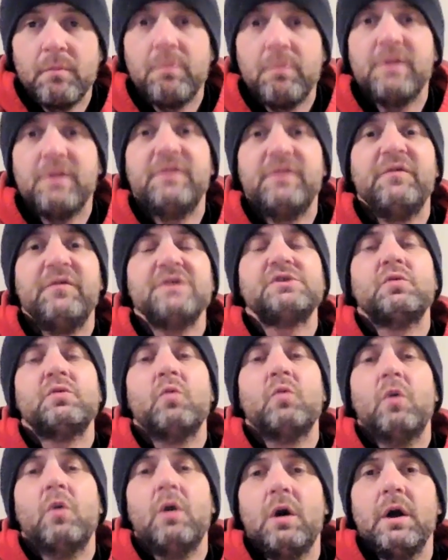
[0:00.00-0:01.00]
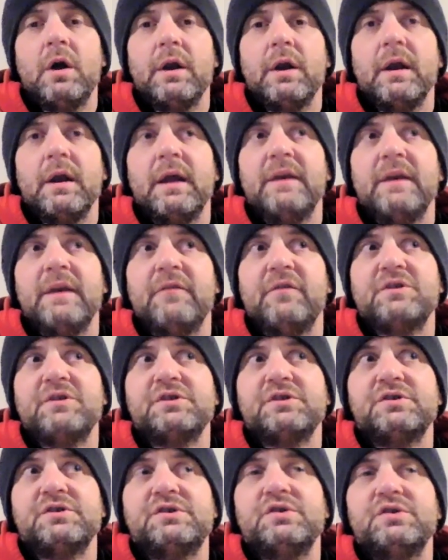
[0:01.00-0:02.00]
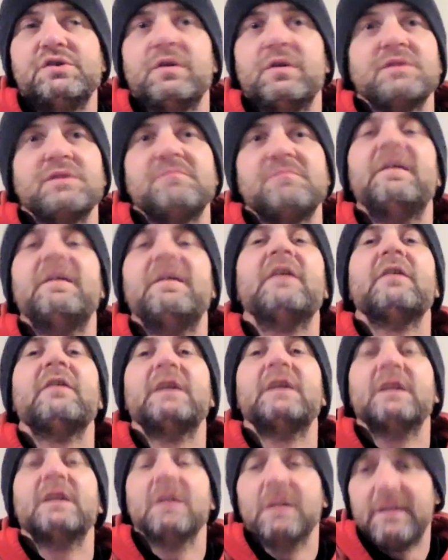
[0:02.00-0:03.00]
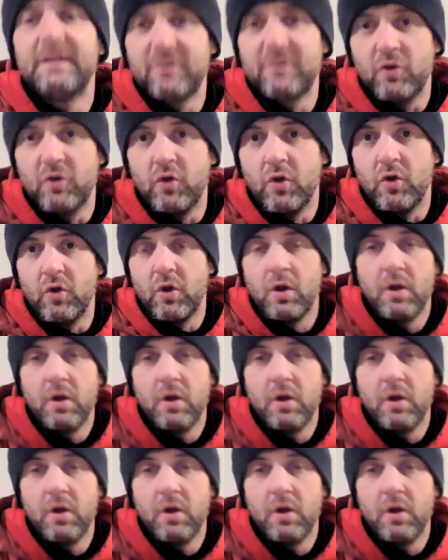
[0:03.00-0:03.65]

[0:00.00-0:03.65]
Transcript: But Division I and Division II, there's very little